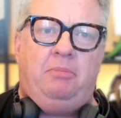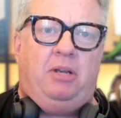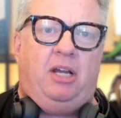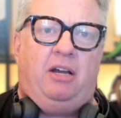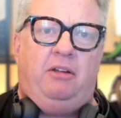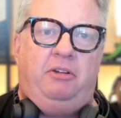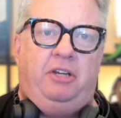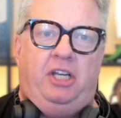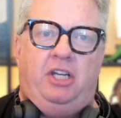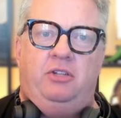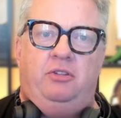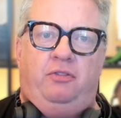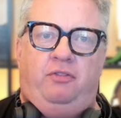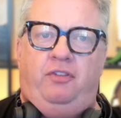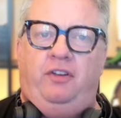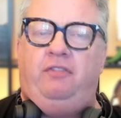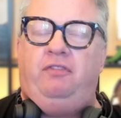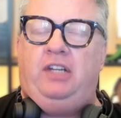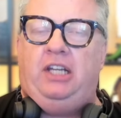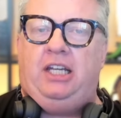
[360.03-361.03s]
I only use
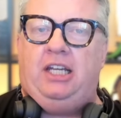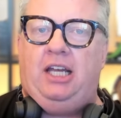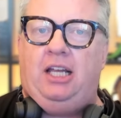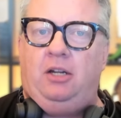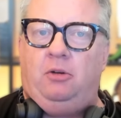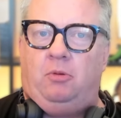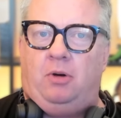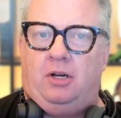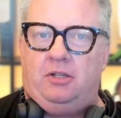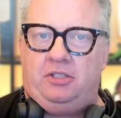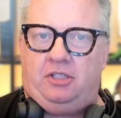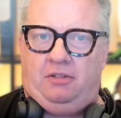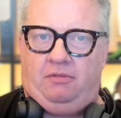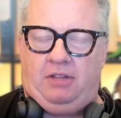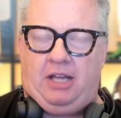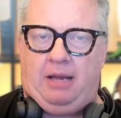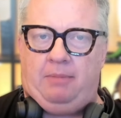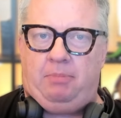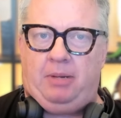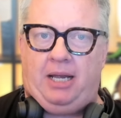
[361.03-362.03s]
50 kilowatts of
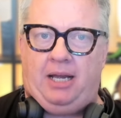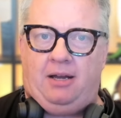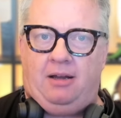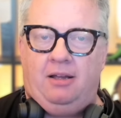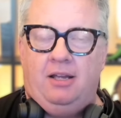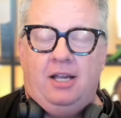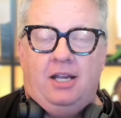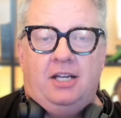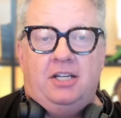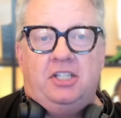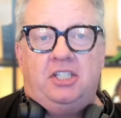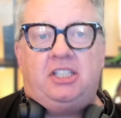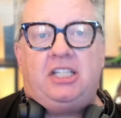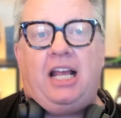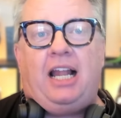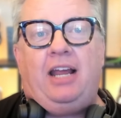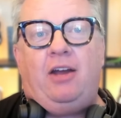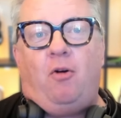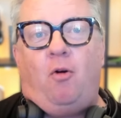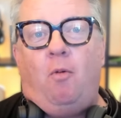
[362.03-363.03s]
that power, sell
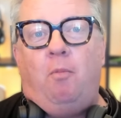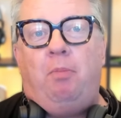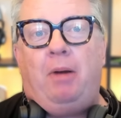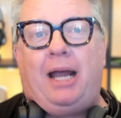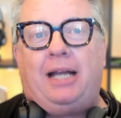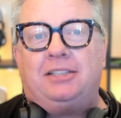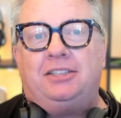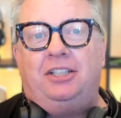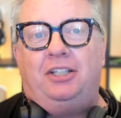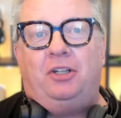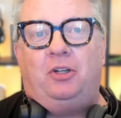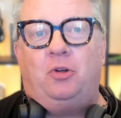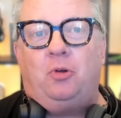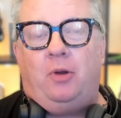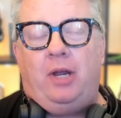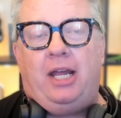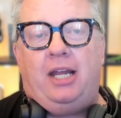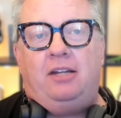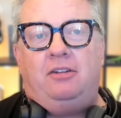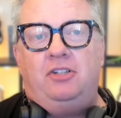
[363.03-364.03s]
it all back to the
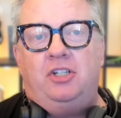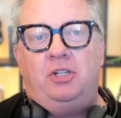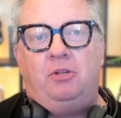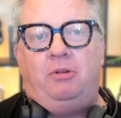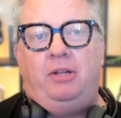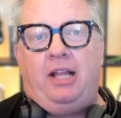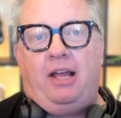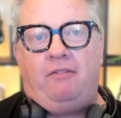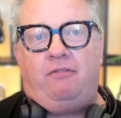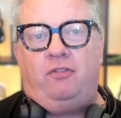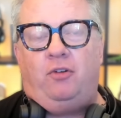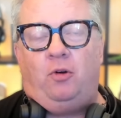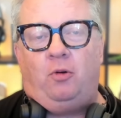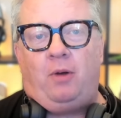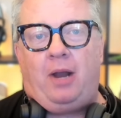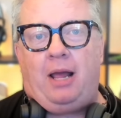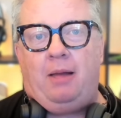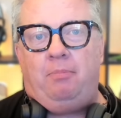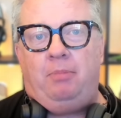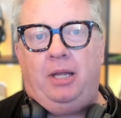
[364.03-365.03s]
grid during that
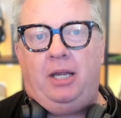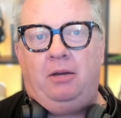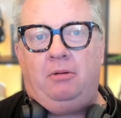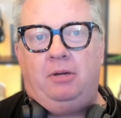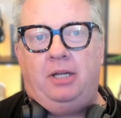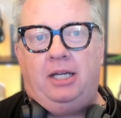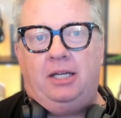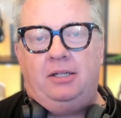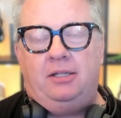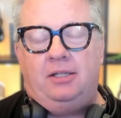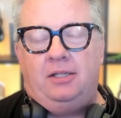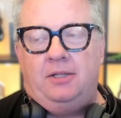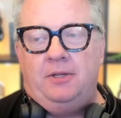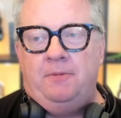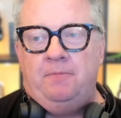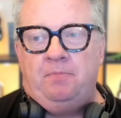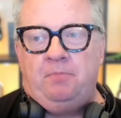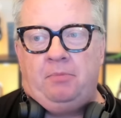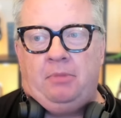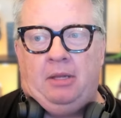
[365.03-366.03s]
4-hour period.
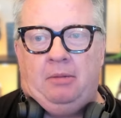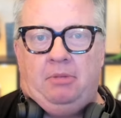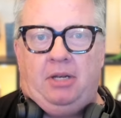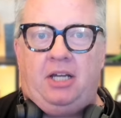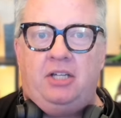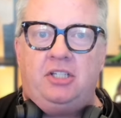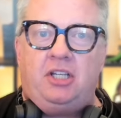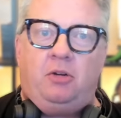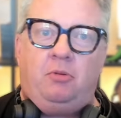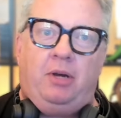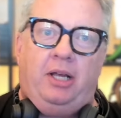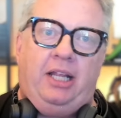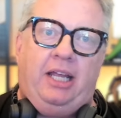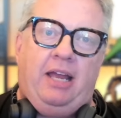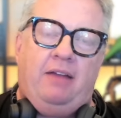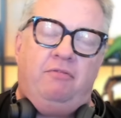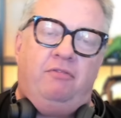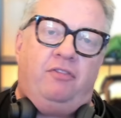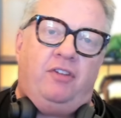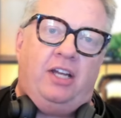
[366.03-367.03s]
Because of the way the
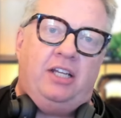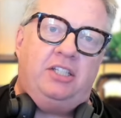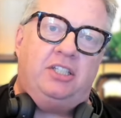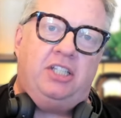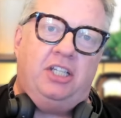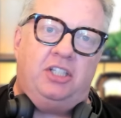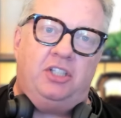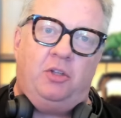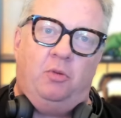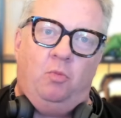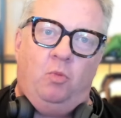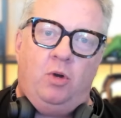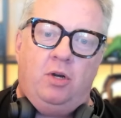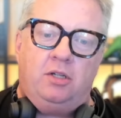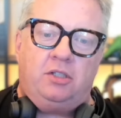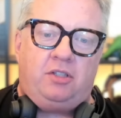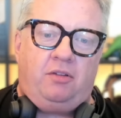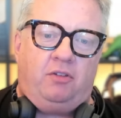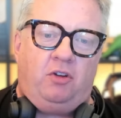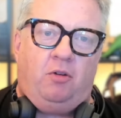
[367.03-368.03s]
Enphase system
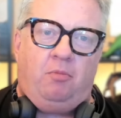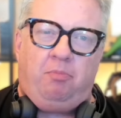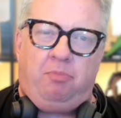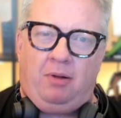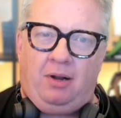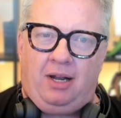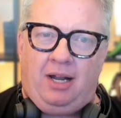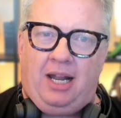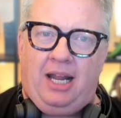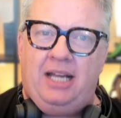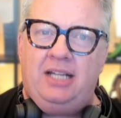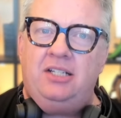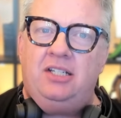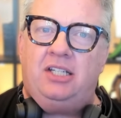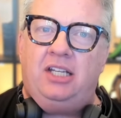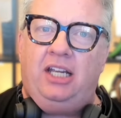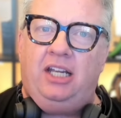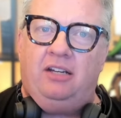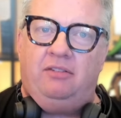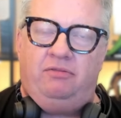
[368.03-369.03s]
works, I've got
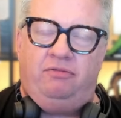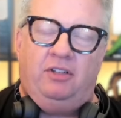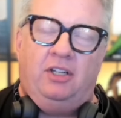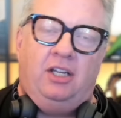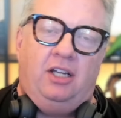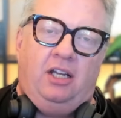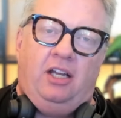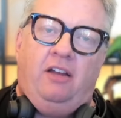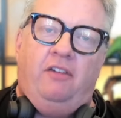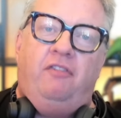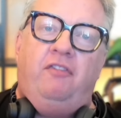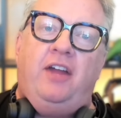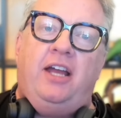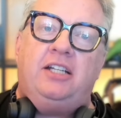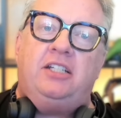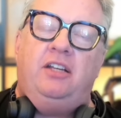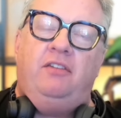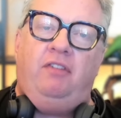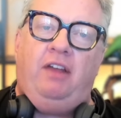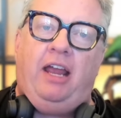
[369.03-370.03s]
plenty of
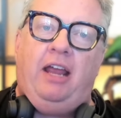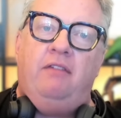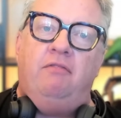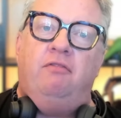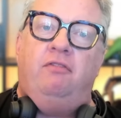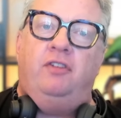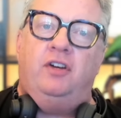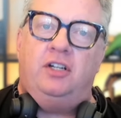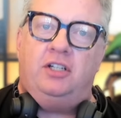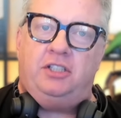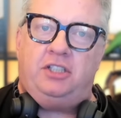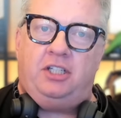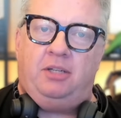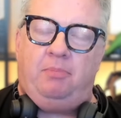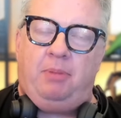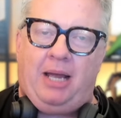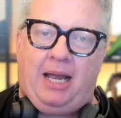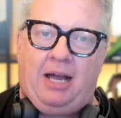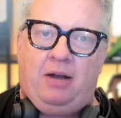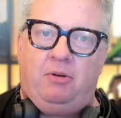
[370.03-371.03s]
effective inverter
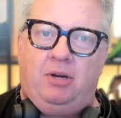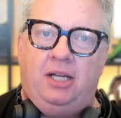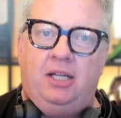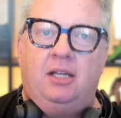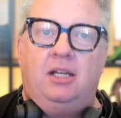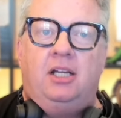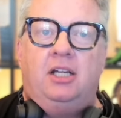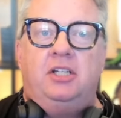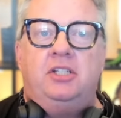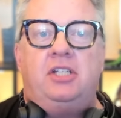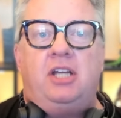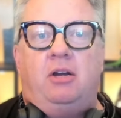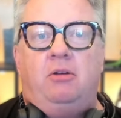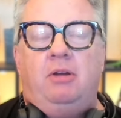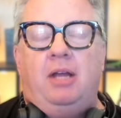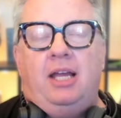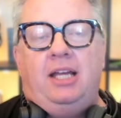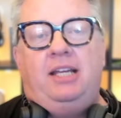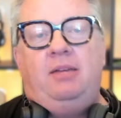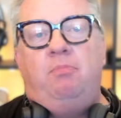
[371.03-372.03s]
power, so
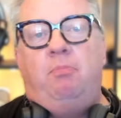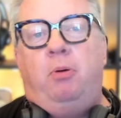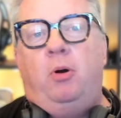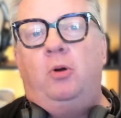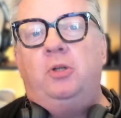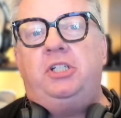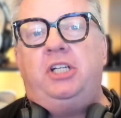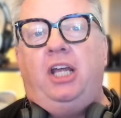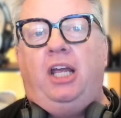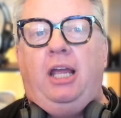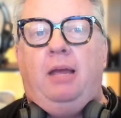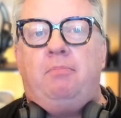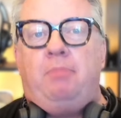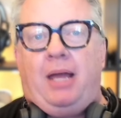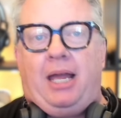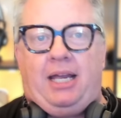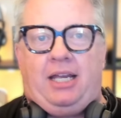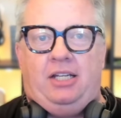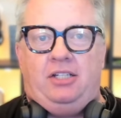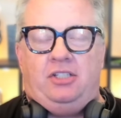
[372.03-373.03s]
pushing it
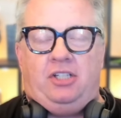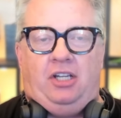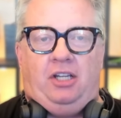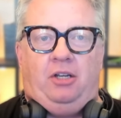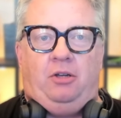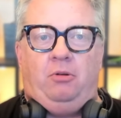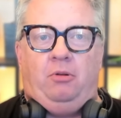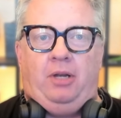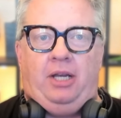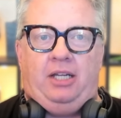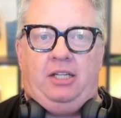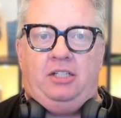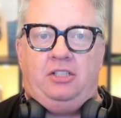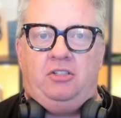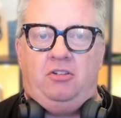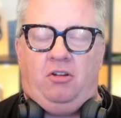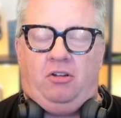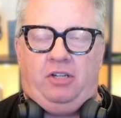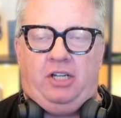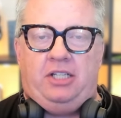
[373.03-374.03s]
back into the grid is
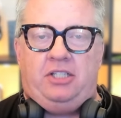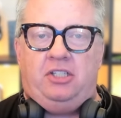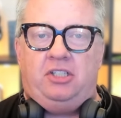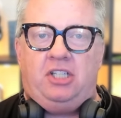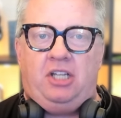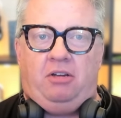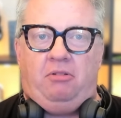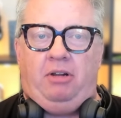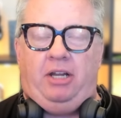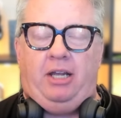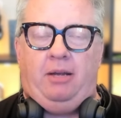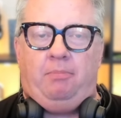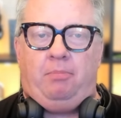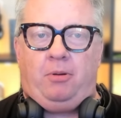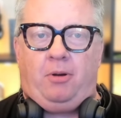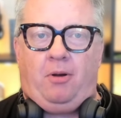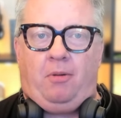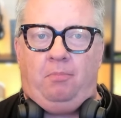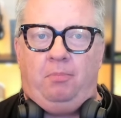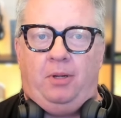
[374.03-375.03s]
not necessarily a
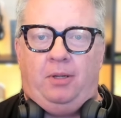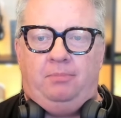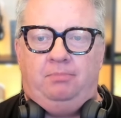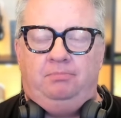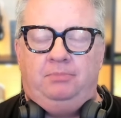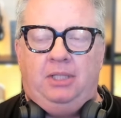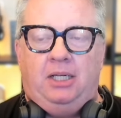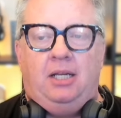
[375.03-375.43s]
problem.